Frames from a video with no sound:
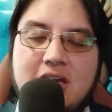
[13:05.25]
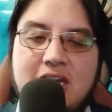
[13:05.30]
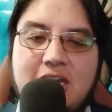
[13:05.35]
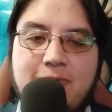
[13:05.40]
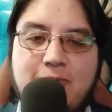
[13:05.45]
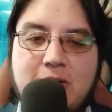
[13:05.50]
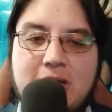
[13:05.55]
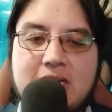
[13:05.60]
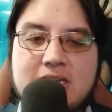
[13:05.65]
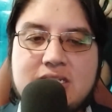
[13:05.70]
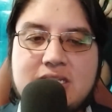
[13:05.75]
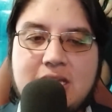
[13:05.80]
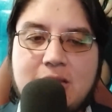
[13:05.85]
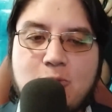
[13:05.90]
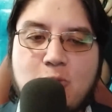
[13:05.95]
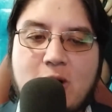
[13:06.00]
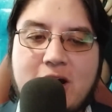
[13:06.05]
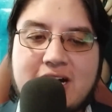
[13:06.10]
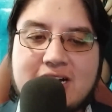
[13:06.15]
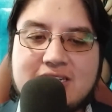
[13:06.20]
If he still
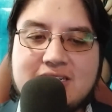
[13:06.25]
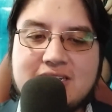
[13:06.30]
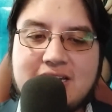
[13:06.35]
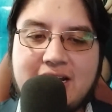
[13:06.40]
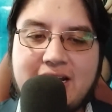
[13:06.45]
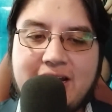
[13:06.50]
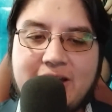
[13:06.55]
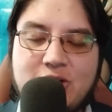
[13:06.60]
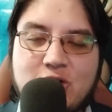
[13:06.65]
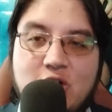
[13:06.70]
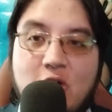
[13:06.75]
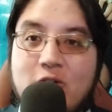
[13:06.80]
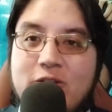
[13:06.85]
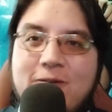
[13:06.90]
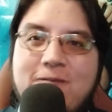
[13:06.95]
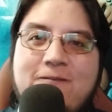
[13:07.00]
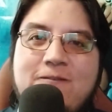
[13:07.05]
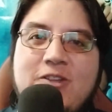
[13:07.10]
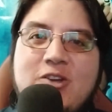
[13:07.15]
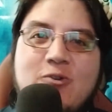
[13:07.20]
was, the
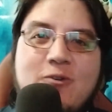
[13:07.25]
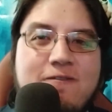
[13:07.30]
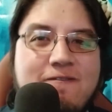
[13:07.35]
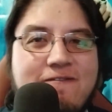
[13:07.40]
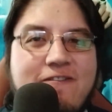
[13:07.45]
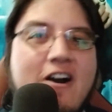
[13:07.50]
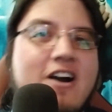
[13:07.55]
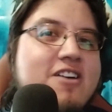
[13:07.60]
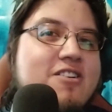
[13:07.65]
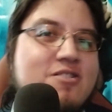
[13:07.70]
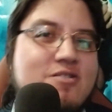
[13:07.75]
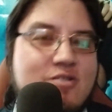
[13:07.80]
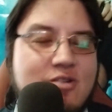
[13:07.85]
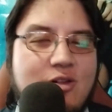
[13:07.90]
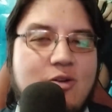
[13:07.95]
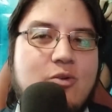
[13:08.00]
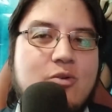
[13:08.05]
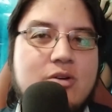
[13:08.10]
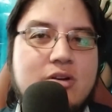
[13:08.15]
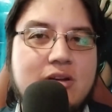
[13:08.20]
new Fire
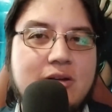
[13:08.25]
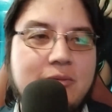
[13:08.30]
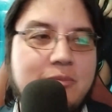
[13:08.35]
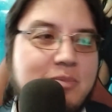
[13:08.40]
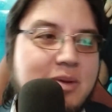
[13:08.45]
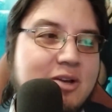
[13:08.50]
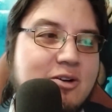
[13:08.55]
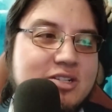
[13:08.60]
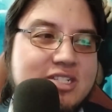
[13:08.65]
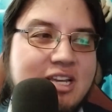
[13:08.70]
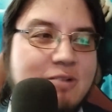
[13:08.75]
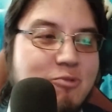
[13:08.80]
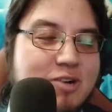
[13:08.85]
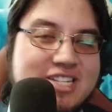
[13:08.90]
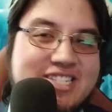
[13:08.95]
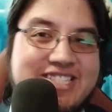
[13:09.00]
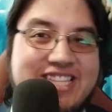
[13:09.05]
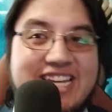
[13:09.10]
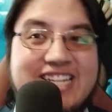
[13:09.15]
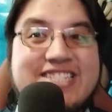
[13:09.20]
Lord, because he
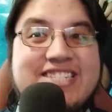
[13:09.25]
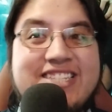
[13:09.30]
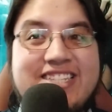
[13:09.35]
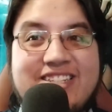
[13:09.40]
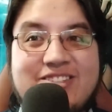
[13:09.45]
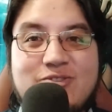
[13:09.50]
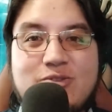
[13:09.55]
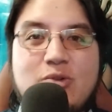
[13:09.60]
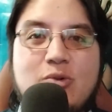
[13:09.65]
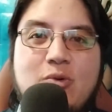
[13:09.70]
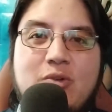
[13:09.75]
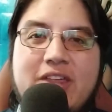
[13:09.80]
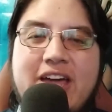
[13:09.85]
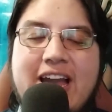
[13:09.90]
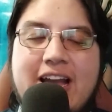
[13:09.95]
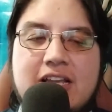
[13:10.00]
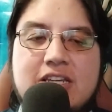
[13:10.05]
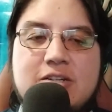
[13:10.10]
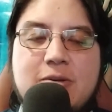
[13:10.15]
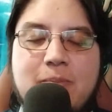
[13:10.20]
was destined to do
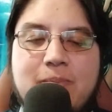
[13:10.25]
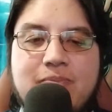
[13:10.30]
that.